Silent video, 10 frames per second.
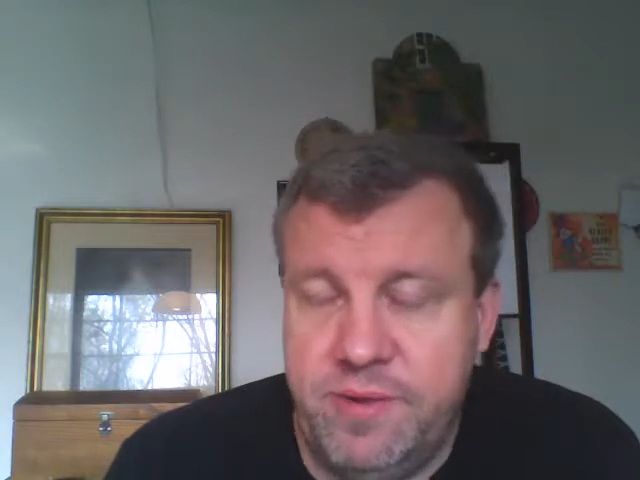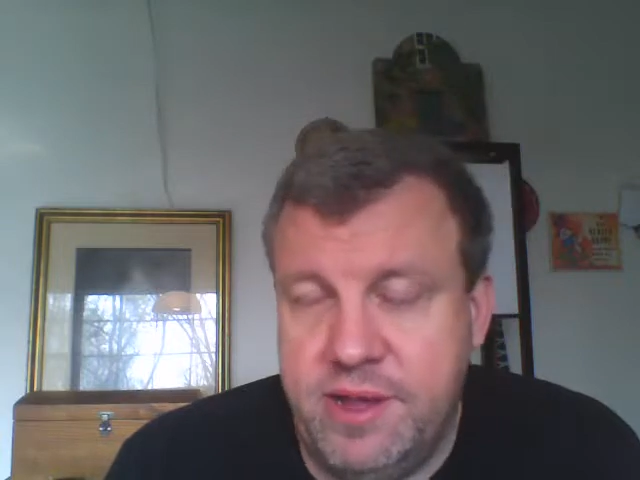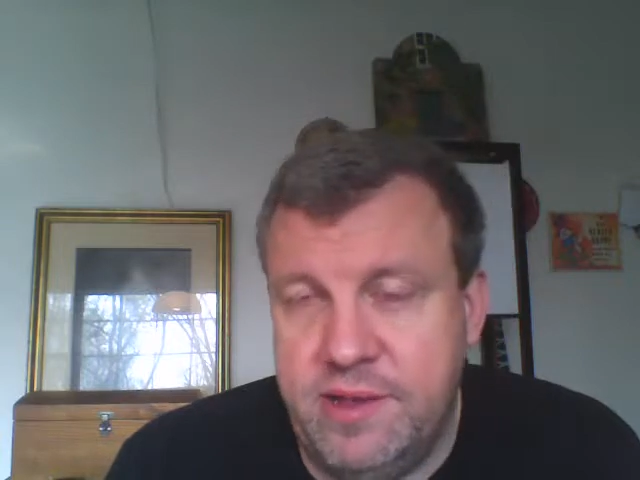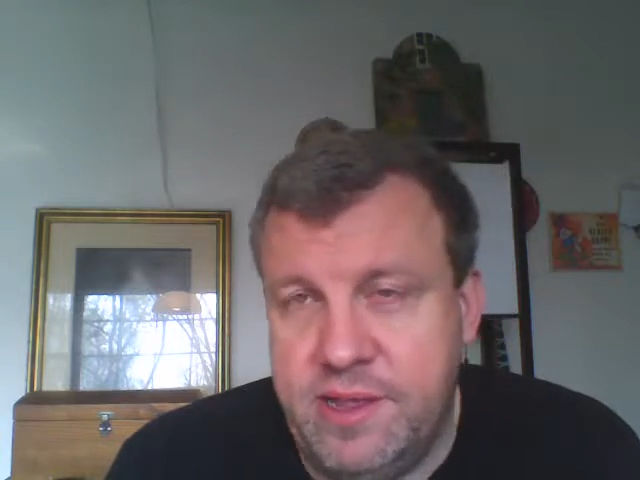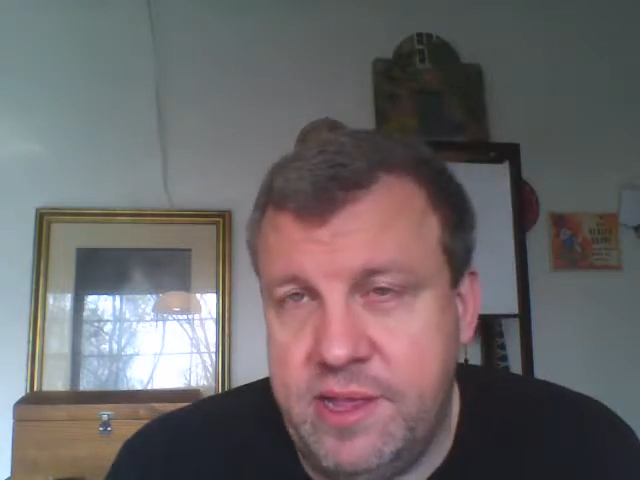
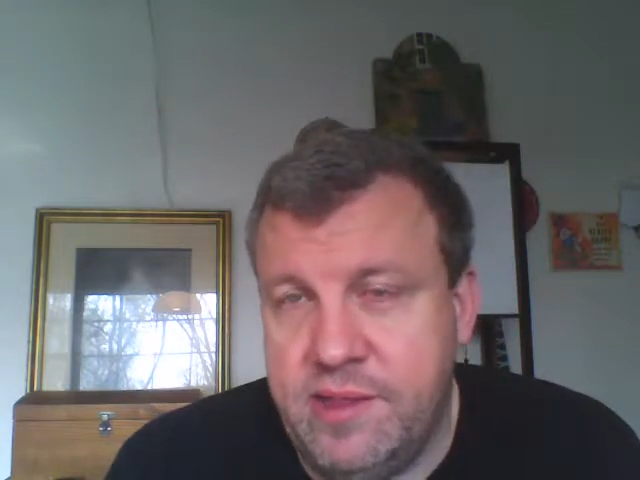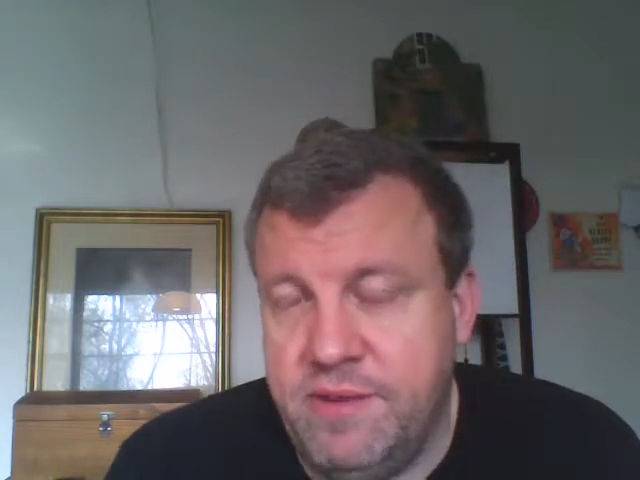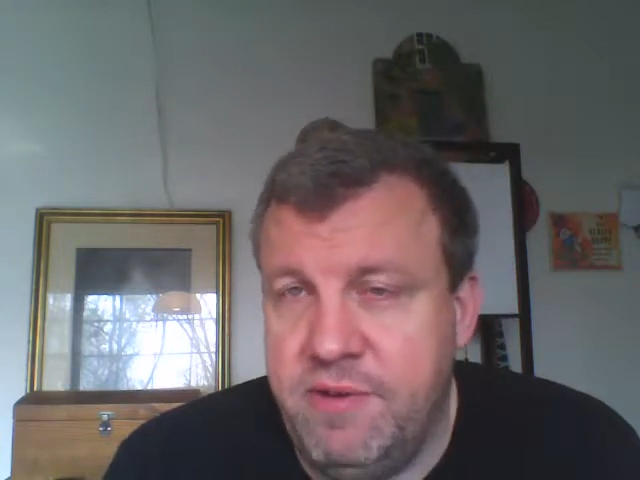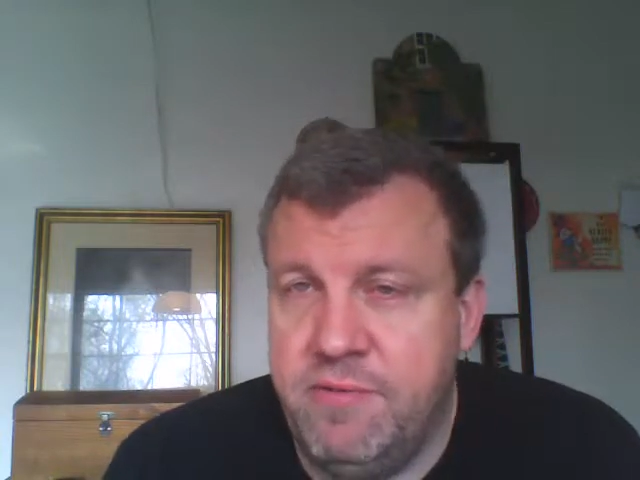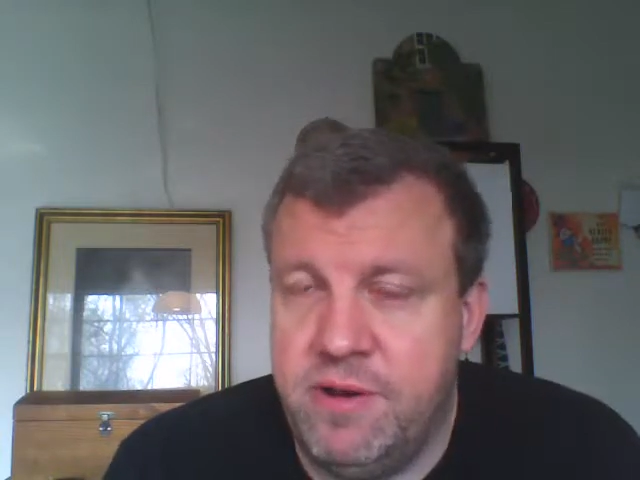because he thinks
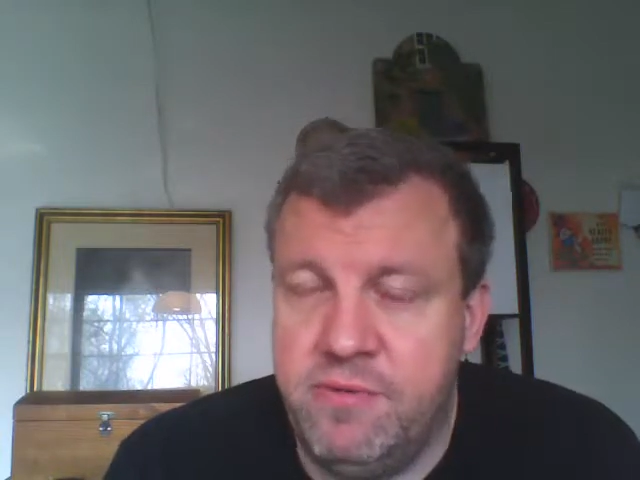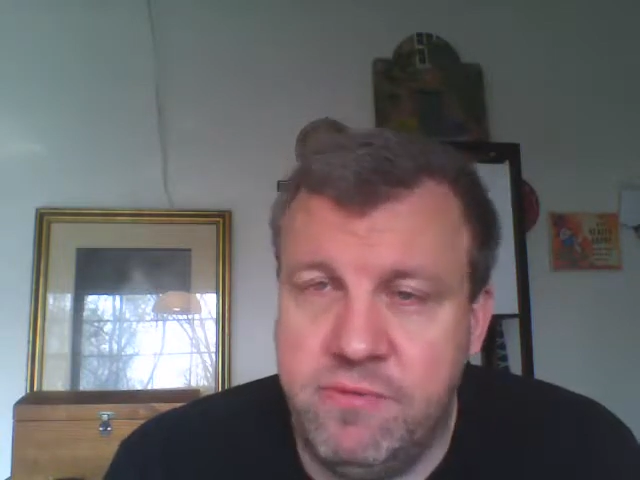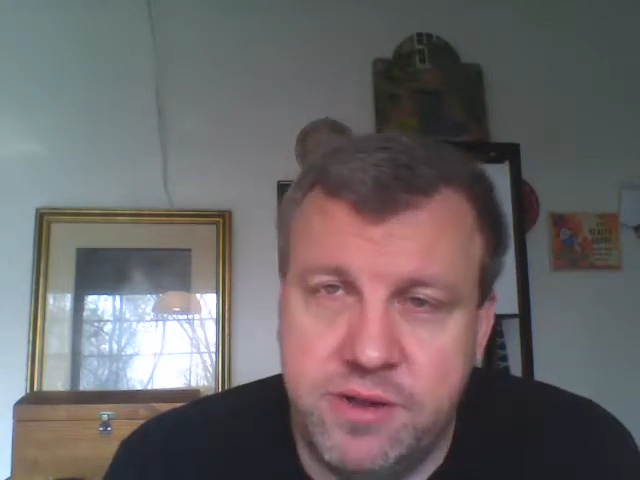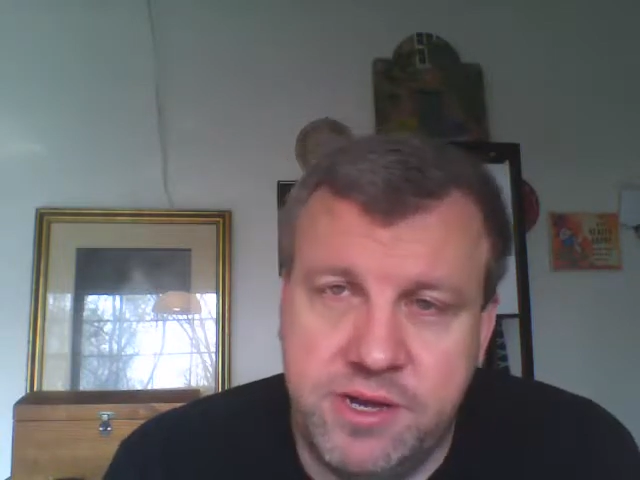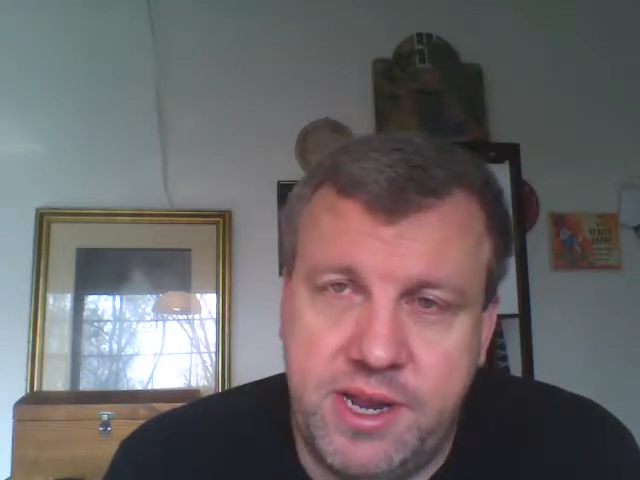everyone in the
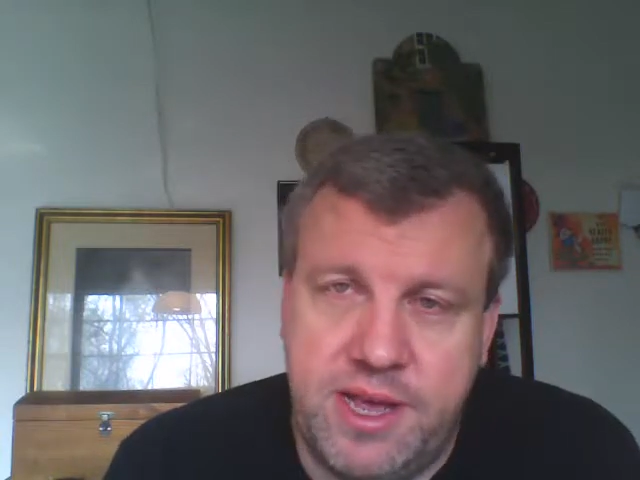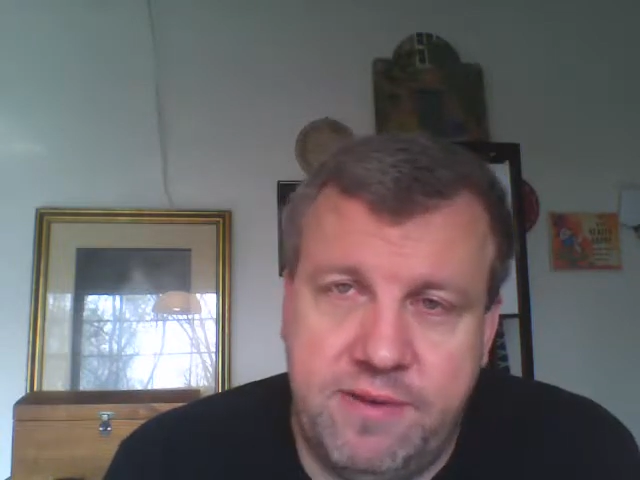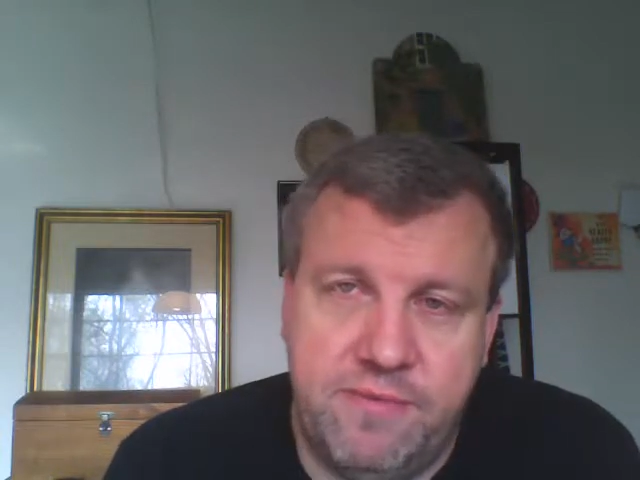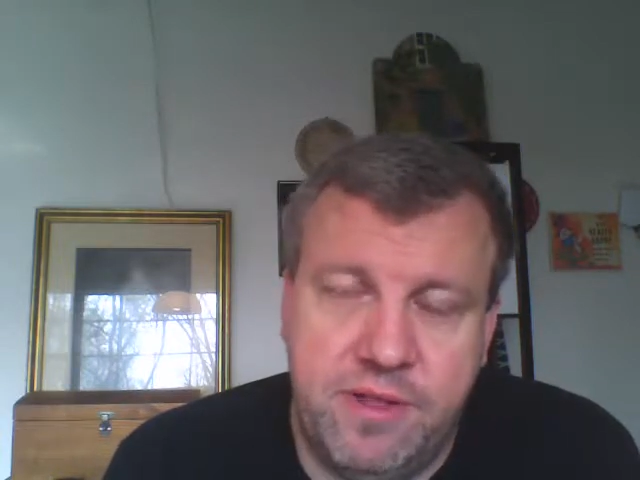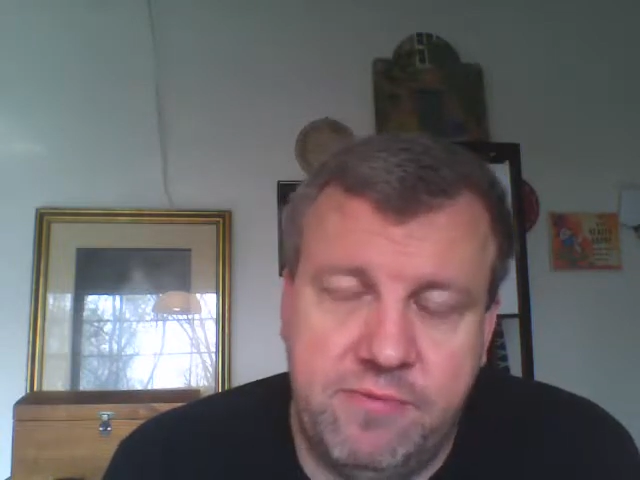world should
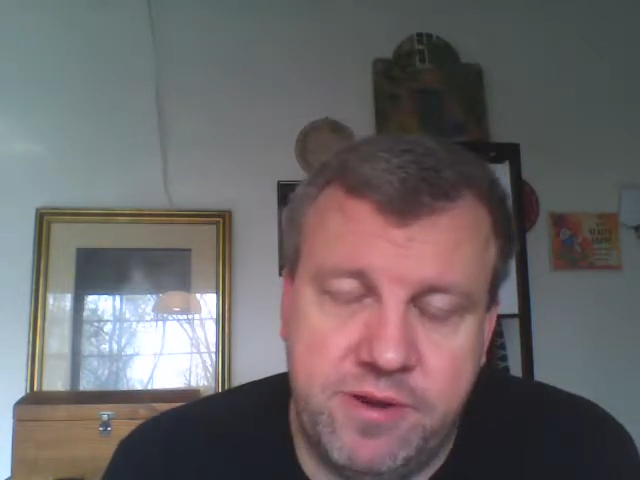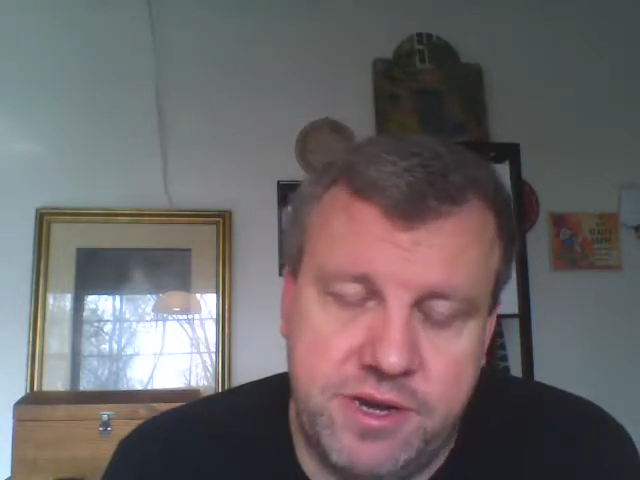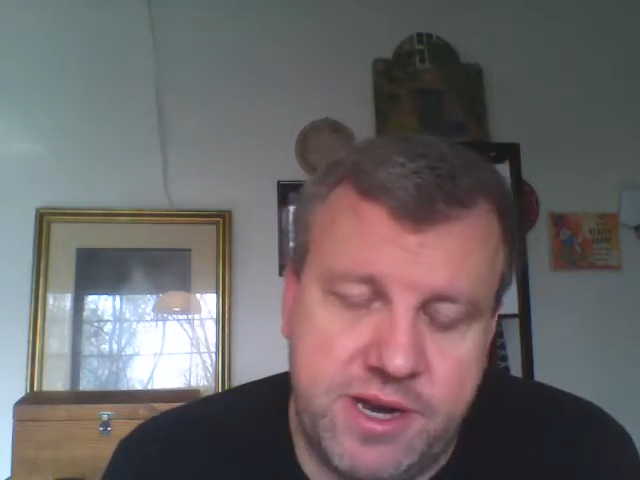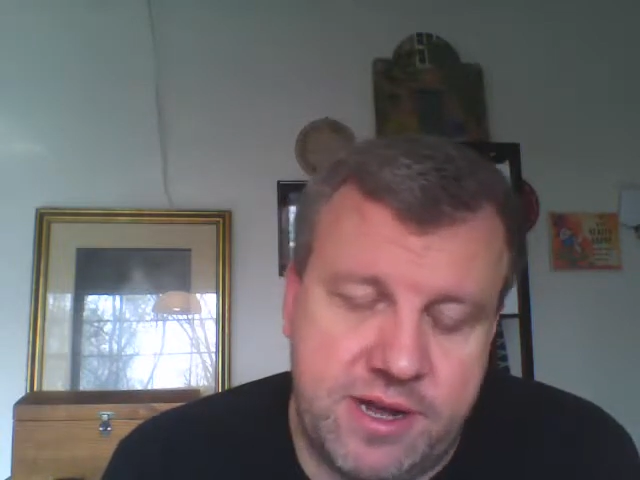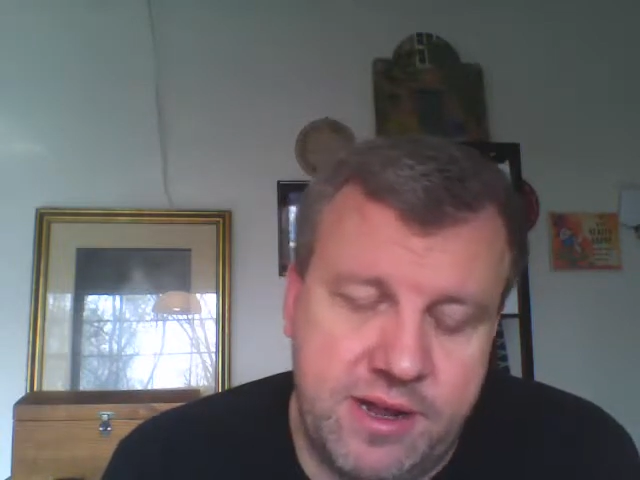have only one
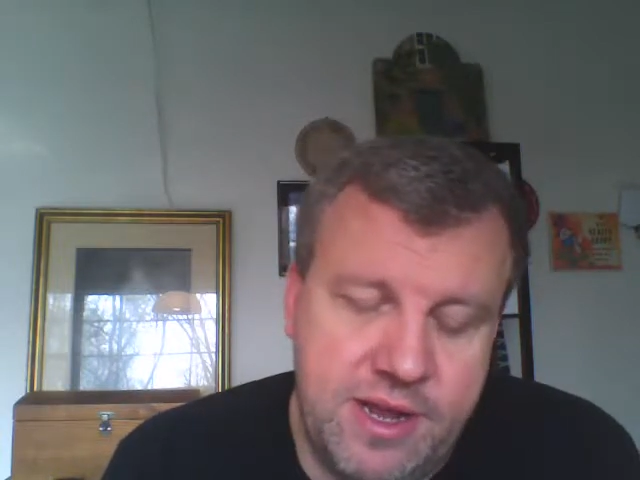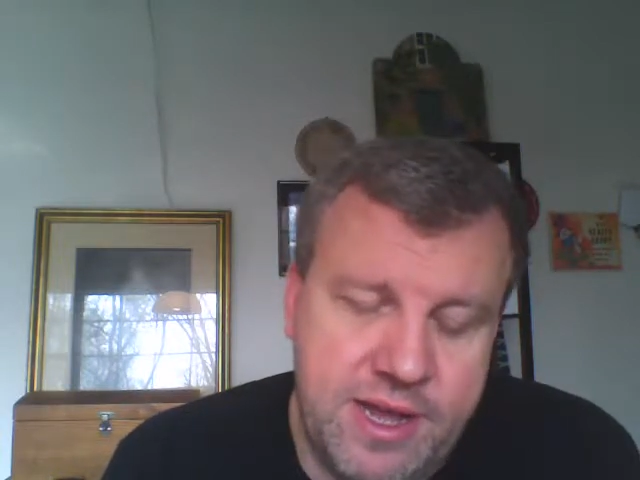child.